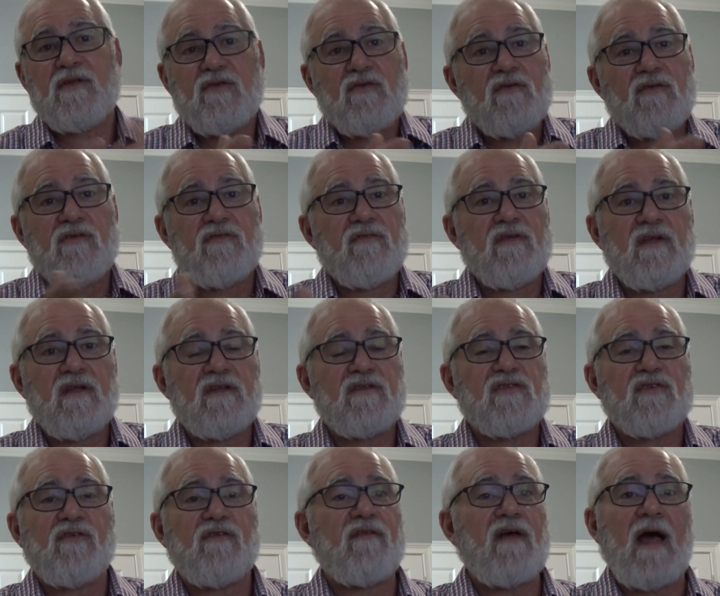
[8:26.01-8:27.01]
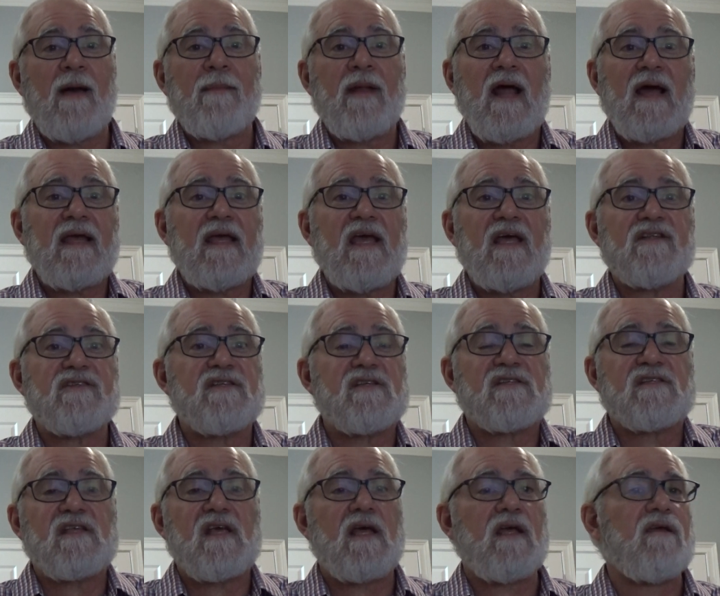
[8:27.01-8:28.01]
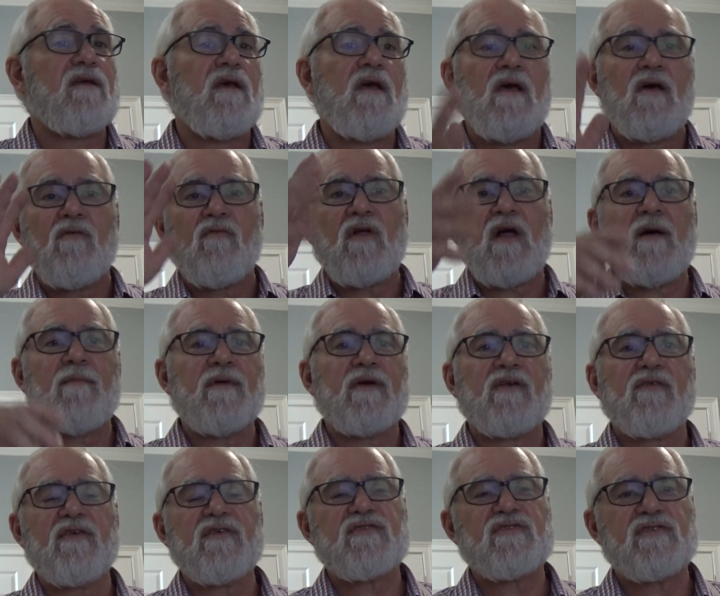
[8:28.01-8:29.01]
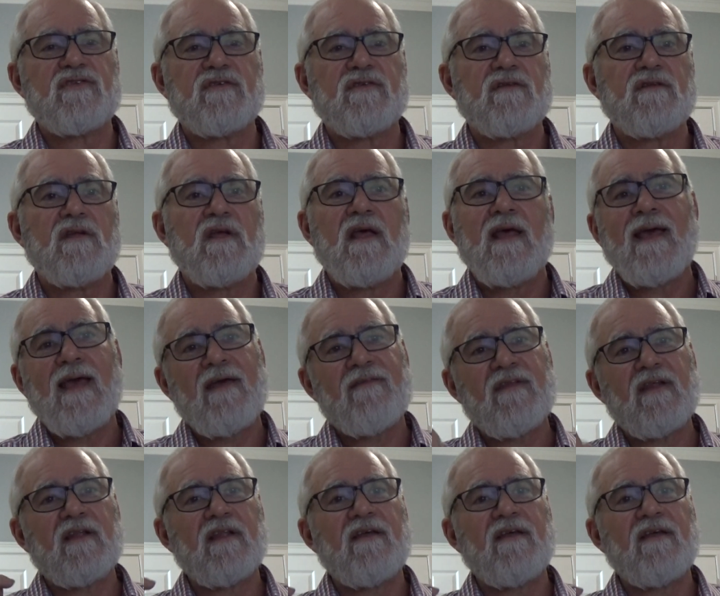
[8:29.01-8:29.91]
you need to. I mean, I can't just say, well, I'm a Christian, and then